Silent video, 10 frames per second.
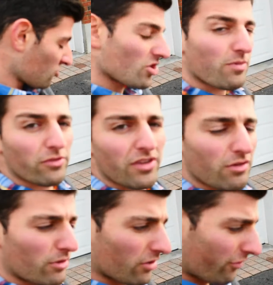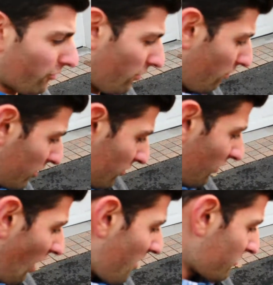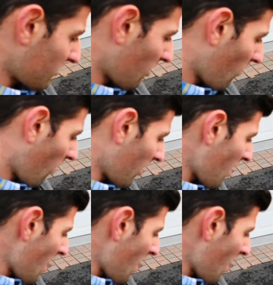cheapo set of wheels for the winter tires to go on.